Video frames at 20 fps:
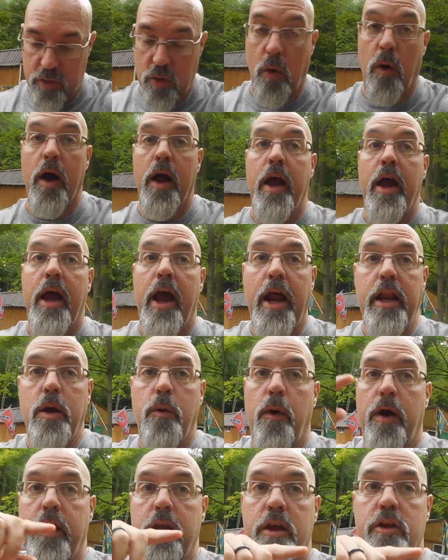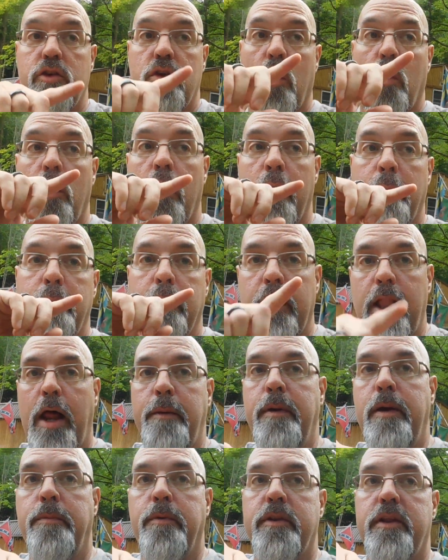So anyway, so a lot
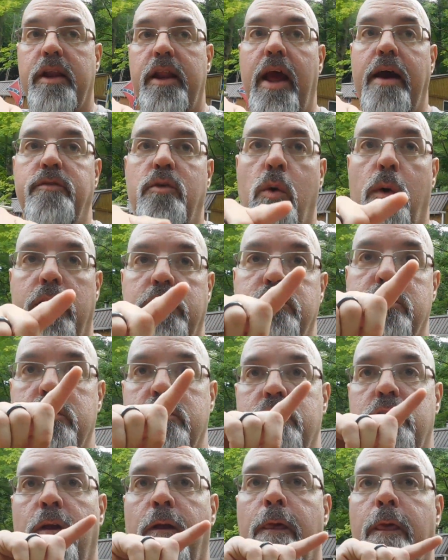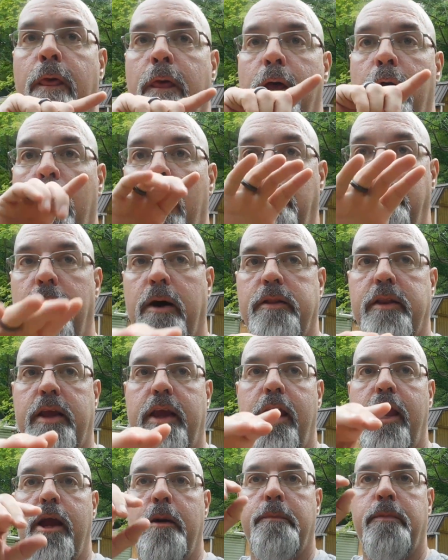of people did have questions about the
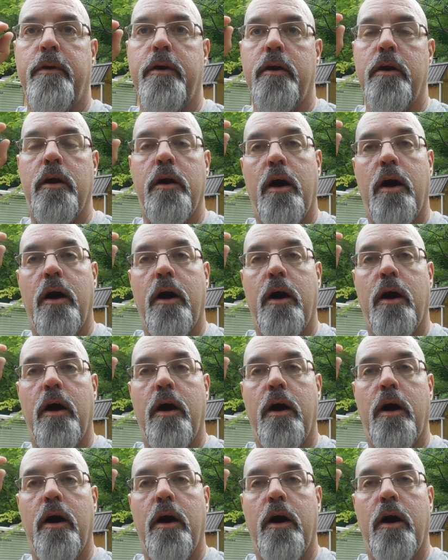camper